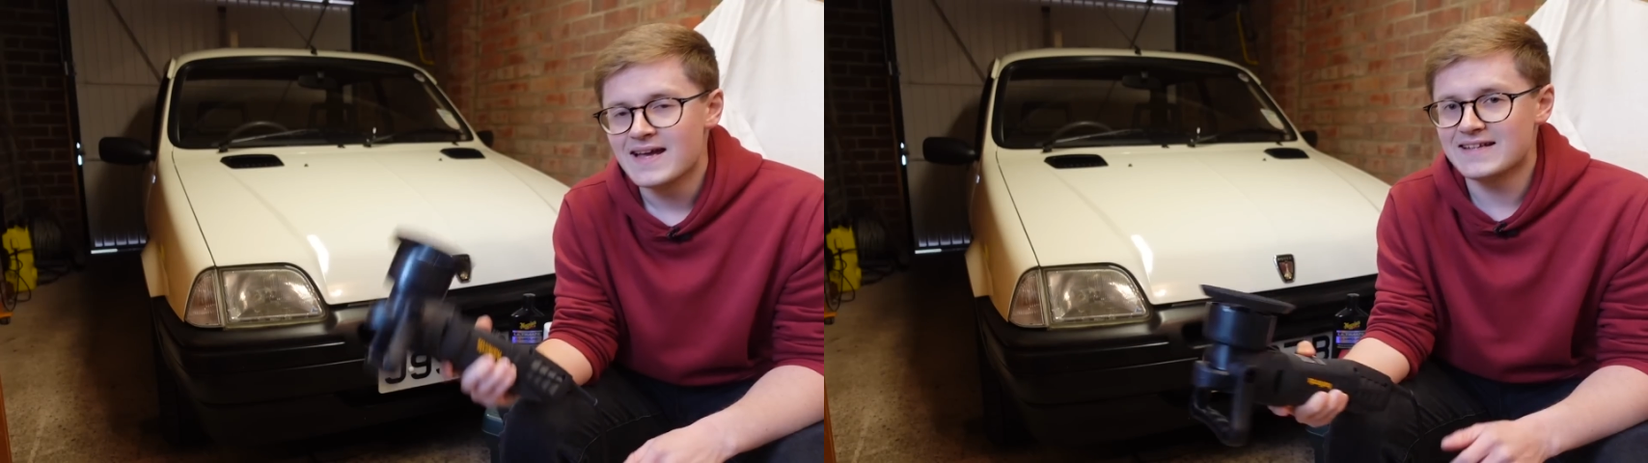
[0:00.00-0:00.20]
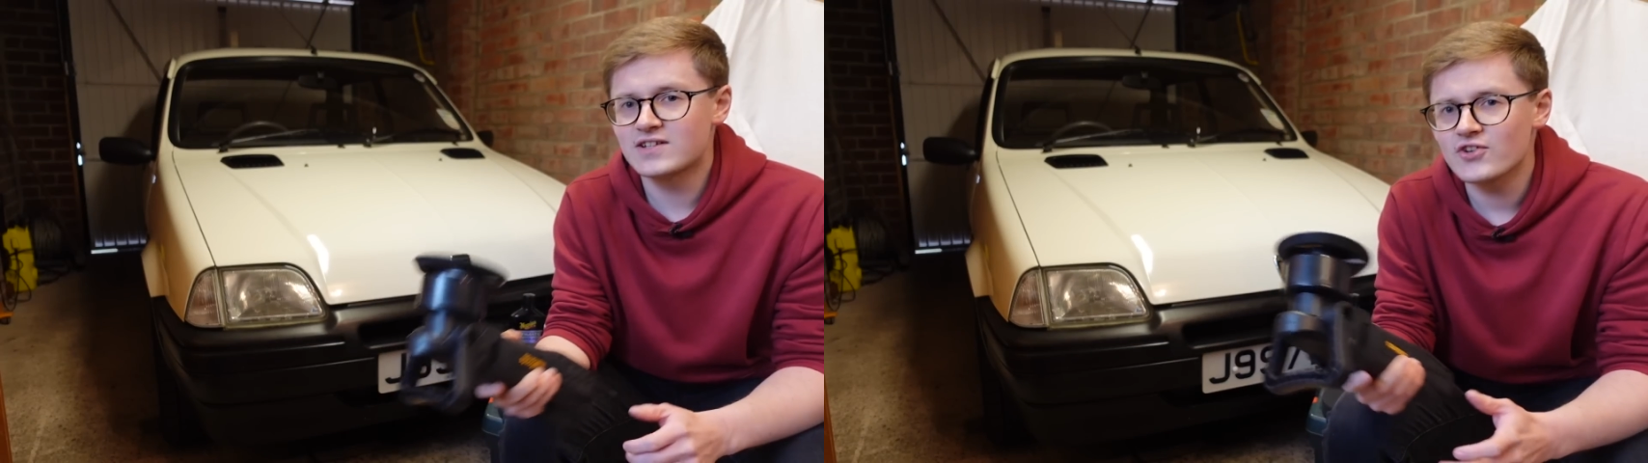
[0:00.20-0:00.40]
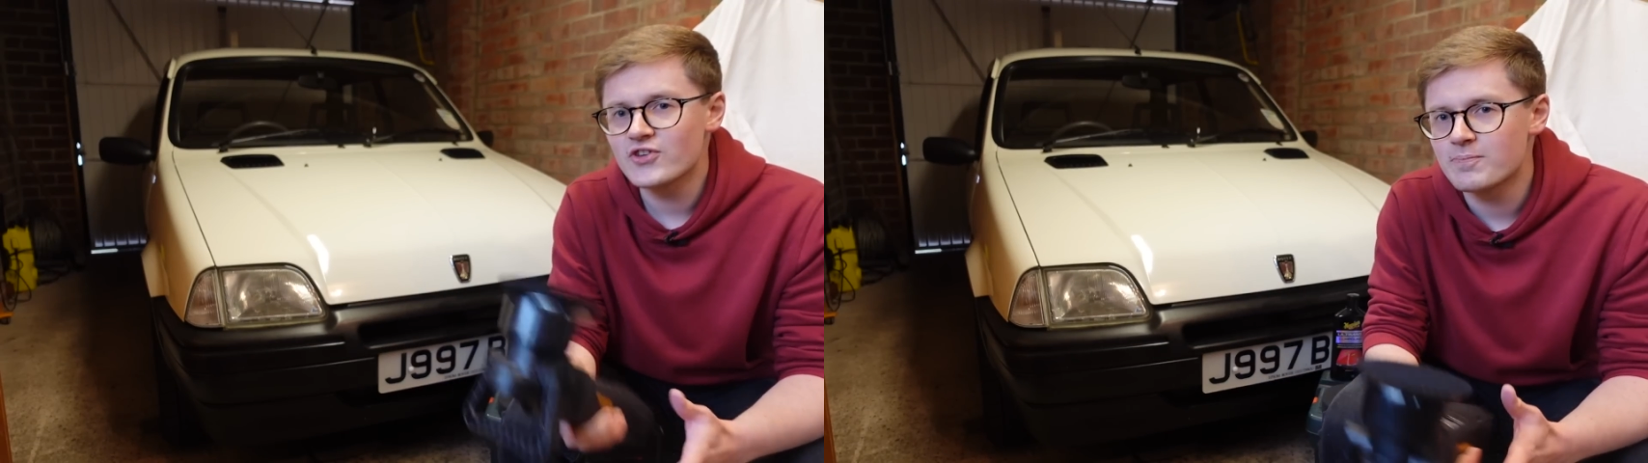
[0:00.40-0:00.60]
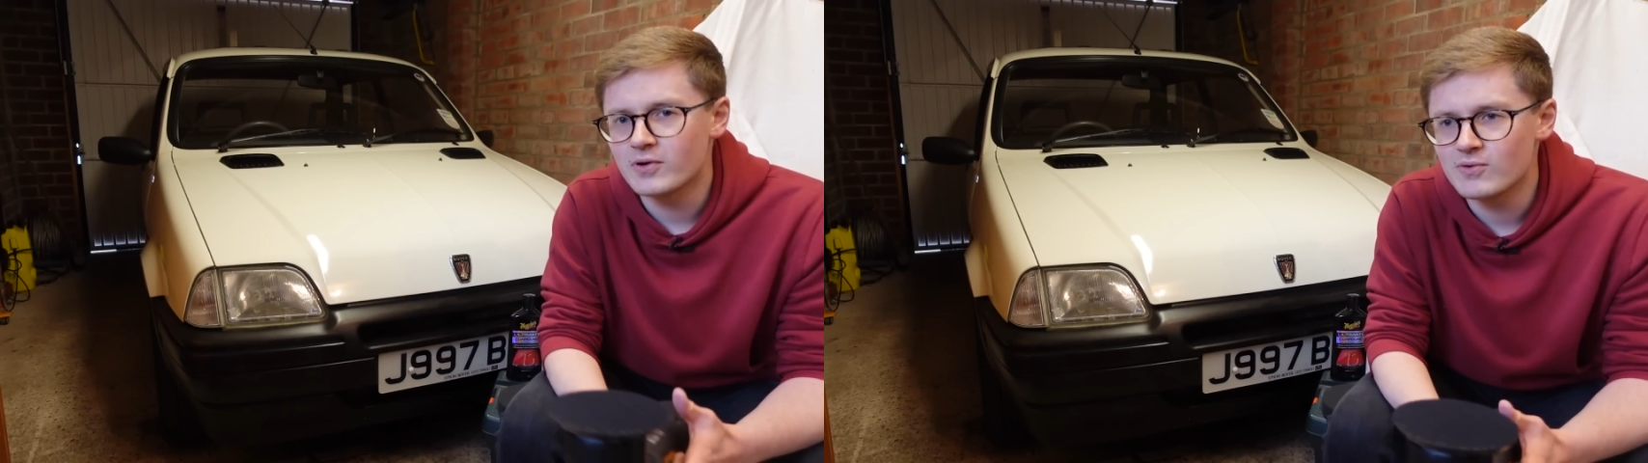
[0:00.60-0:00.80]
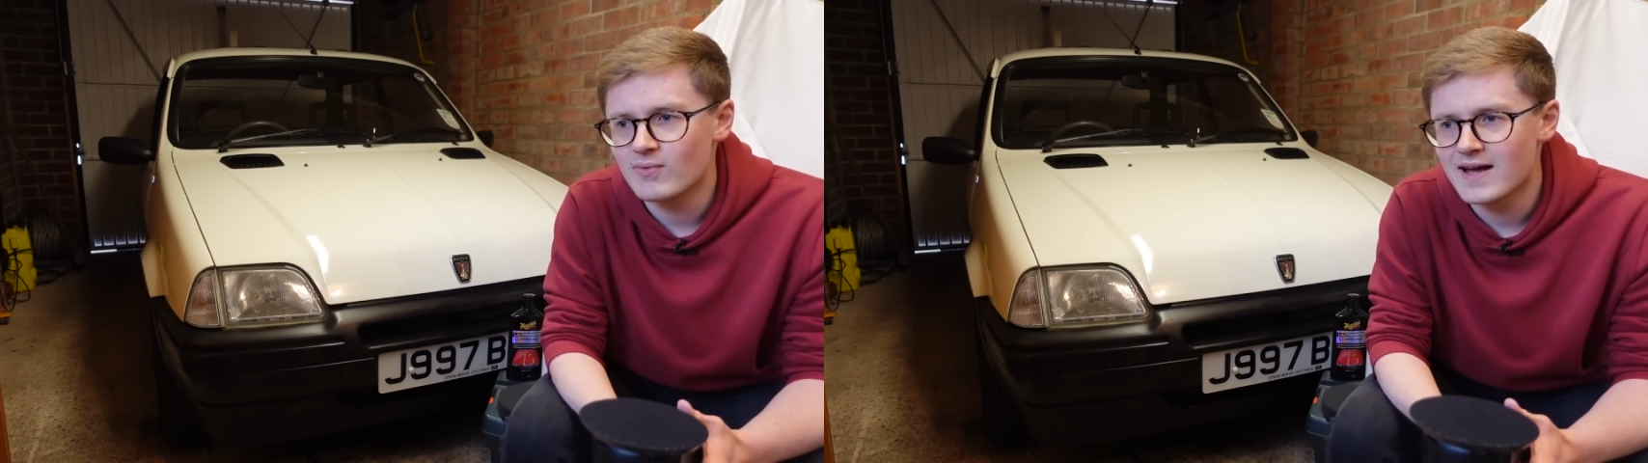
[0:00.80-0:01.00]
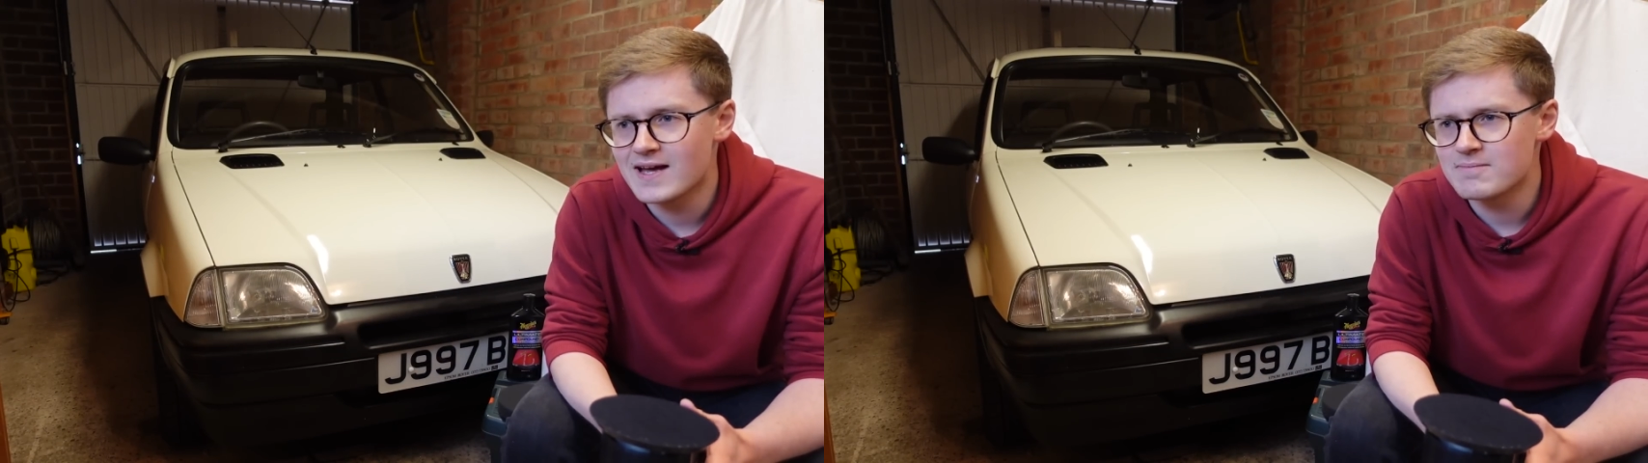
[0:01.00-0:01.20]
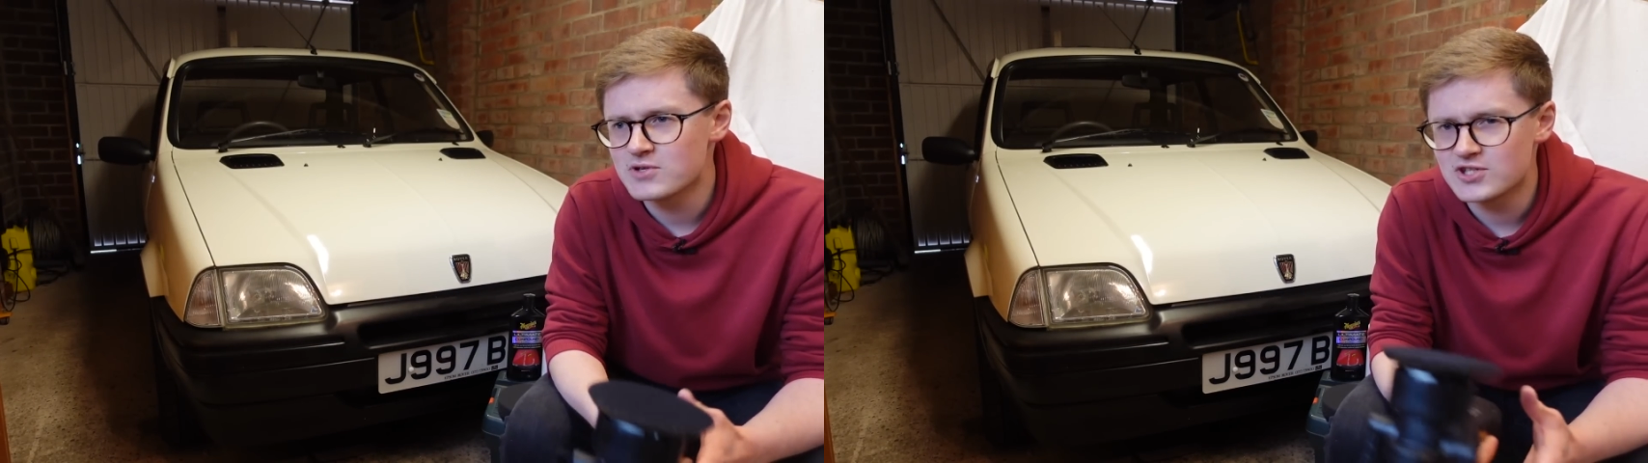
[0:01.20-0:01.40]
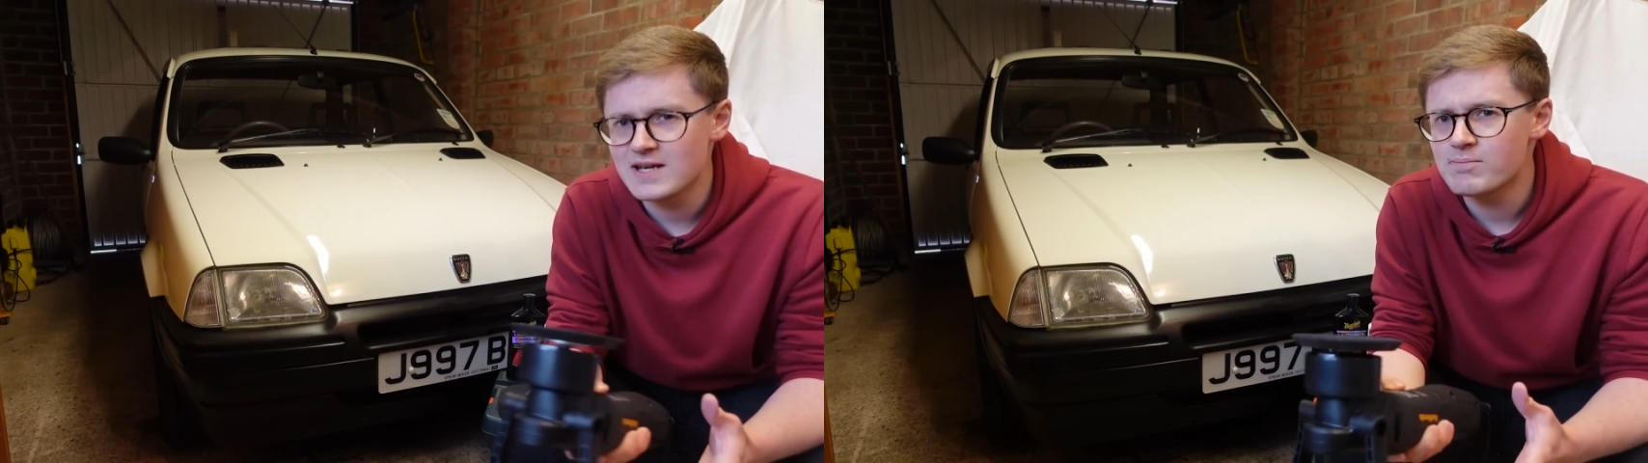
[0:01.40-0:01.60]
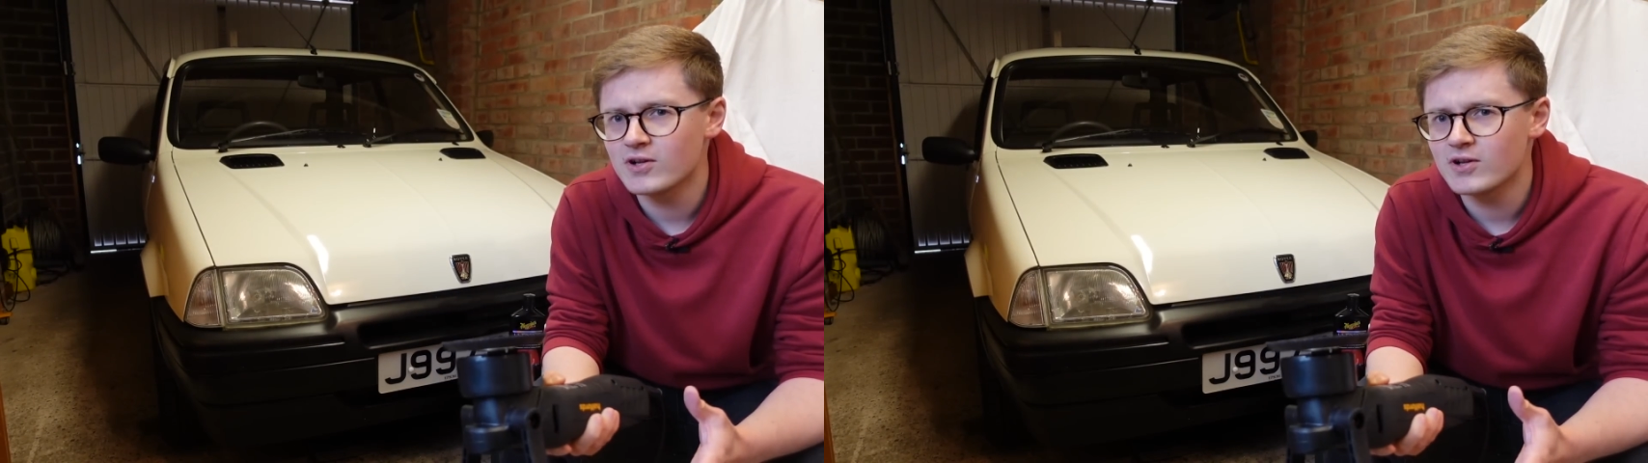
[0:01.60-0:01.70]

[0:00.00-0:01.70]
It's got to the point where machine